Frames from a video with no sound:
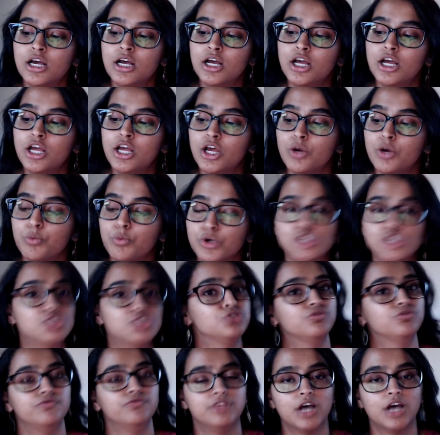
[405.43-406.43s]
what
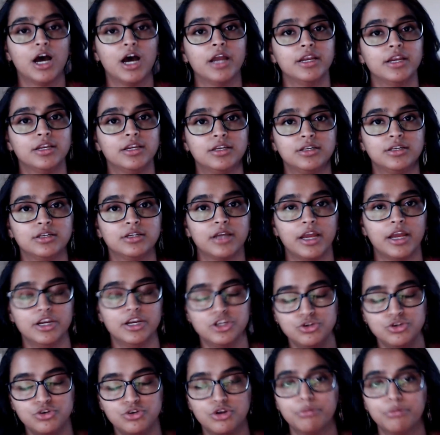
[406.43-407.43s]
you've done and do
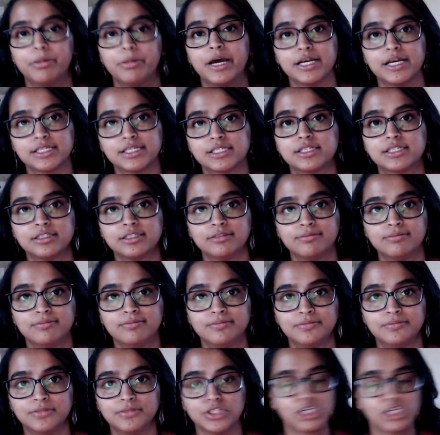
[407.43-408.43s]
your best.
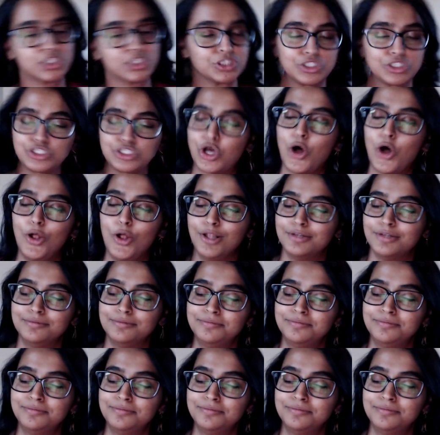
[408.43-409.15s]
It's all.